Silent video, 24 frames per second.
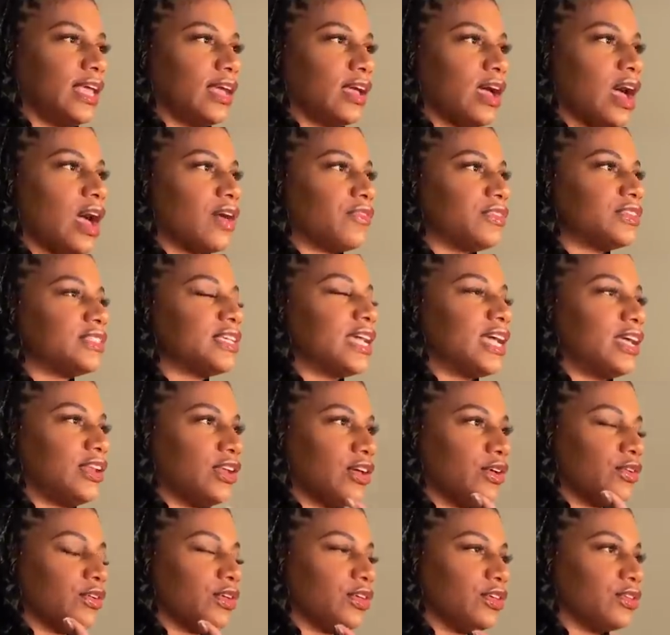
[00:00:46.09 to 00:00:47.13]
Obviously, I know
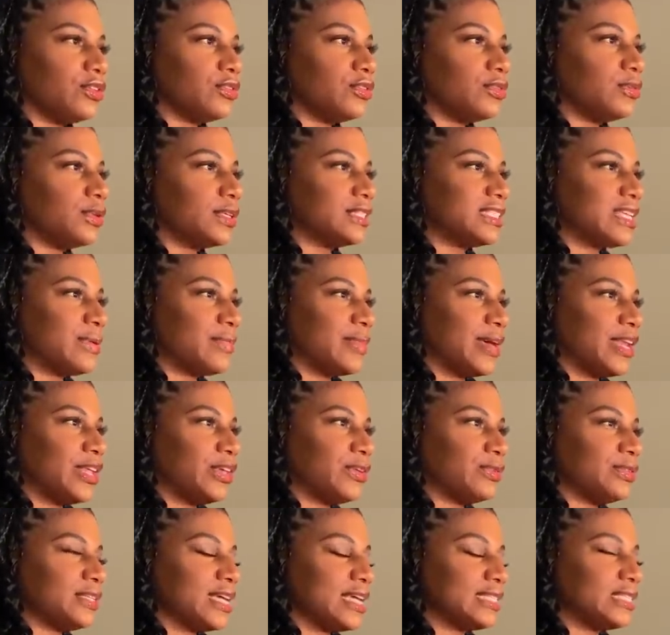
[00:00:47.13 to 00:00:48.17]
you or somebody who
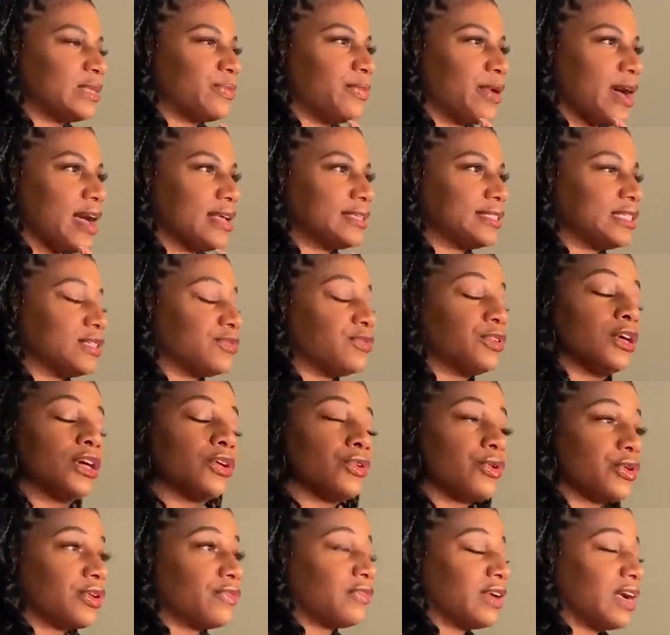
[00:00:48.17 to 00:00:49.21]
tested positive for
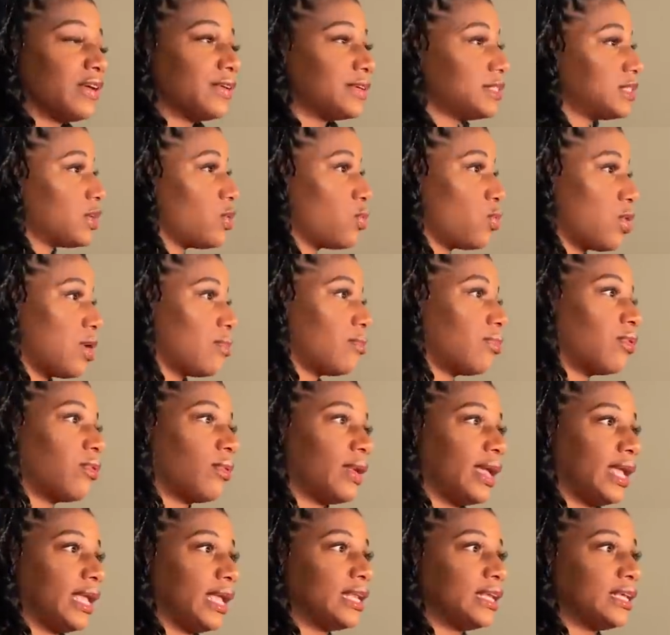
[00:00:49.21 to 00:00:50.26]
coronavirus at one
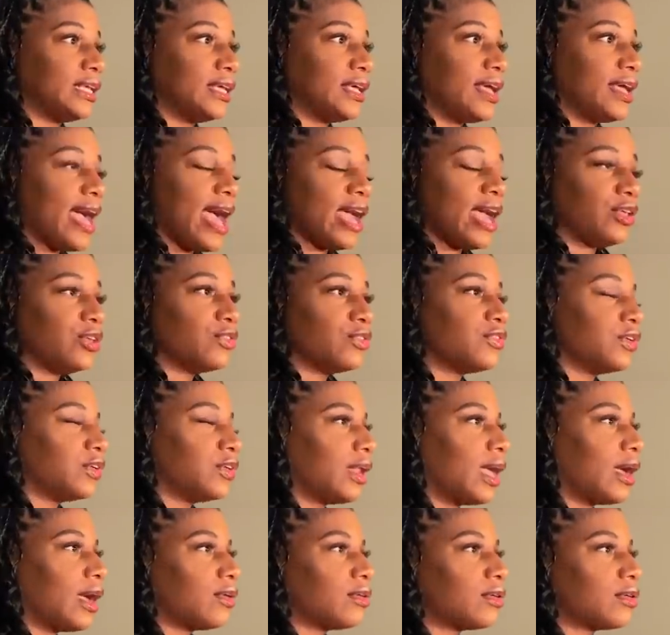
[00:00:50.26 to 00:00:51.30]
point. How do you feel
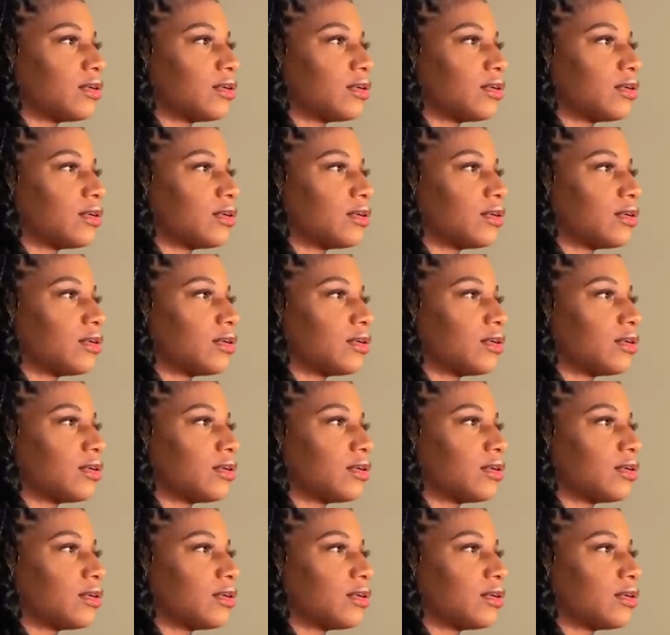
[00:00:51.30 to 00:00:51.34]
now?